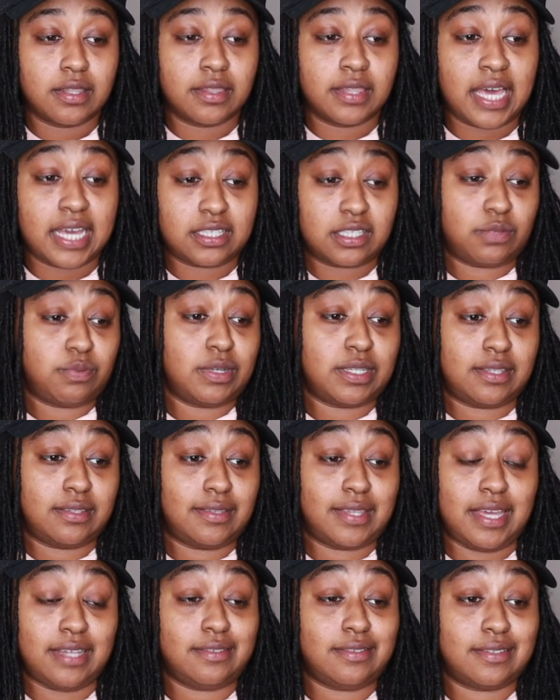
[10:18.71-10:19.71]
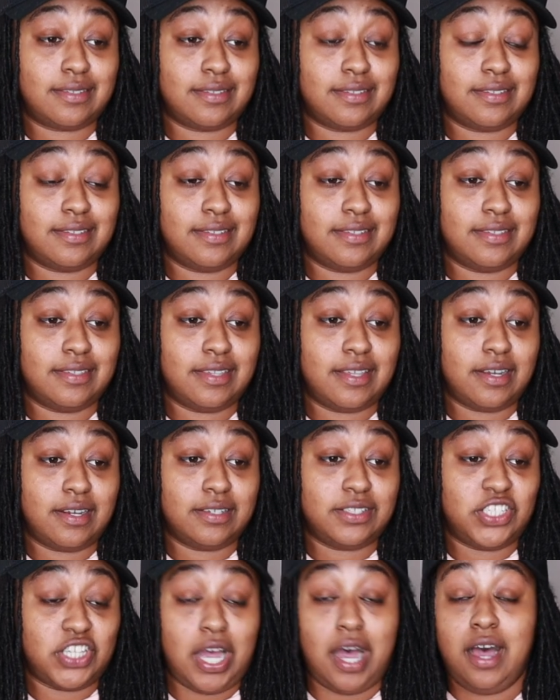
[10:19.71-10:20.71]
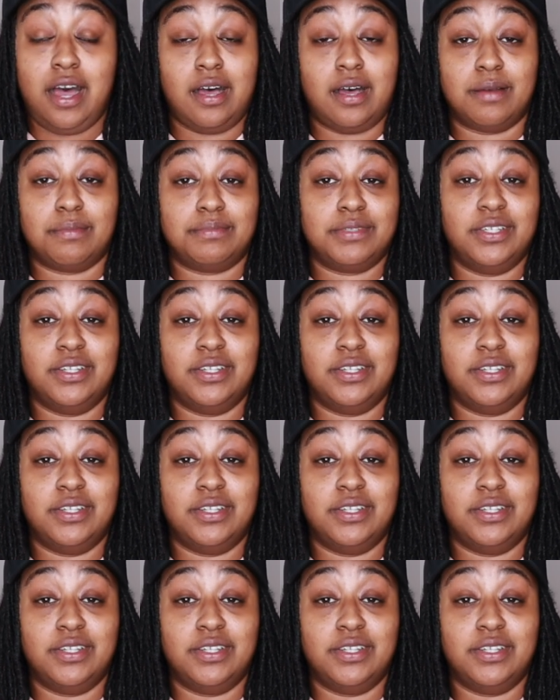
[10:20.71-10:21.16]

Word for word: That's what that's their job.